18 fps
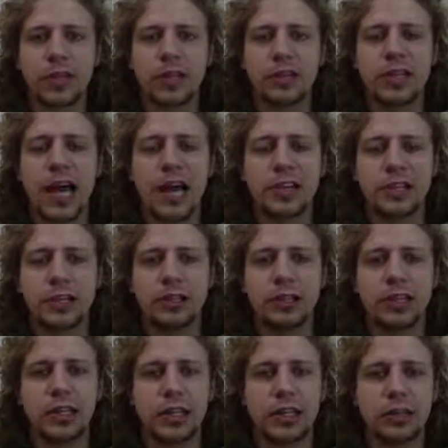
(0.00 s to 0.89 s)

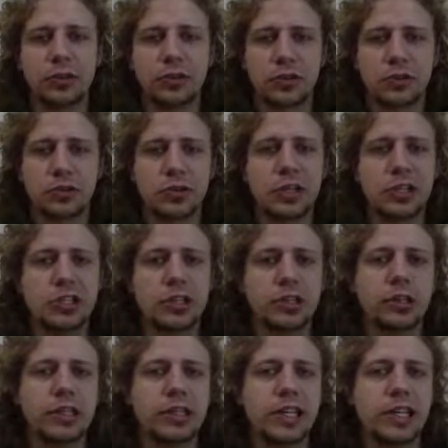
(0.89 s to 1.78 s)
tactically or
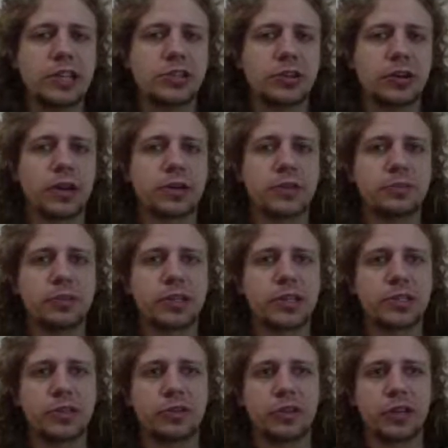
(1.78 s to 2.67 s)
strategically dangerous
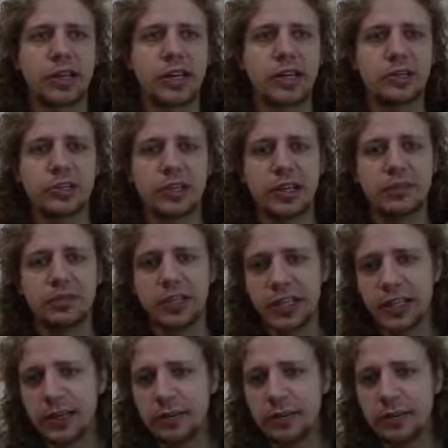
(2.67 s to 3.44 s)
because of your king safety.